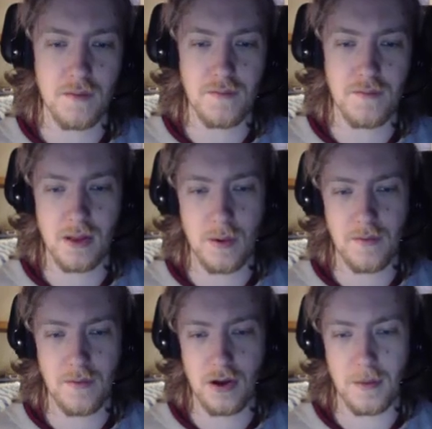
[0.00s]
I feel like we
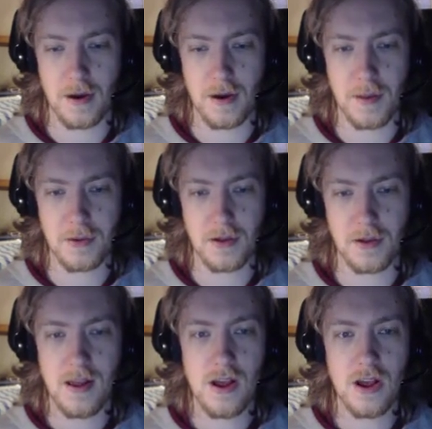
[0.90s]
have a good amount of people.
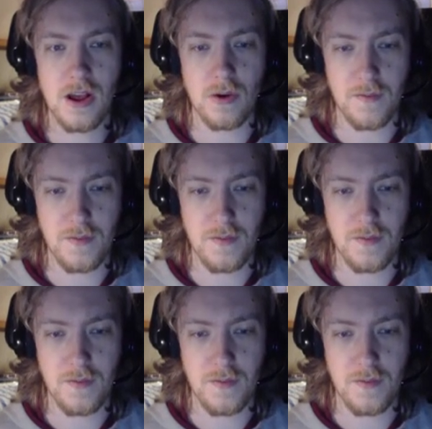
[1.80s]
Quite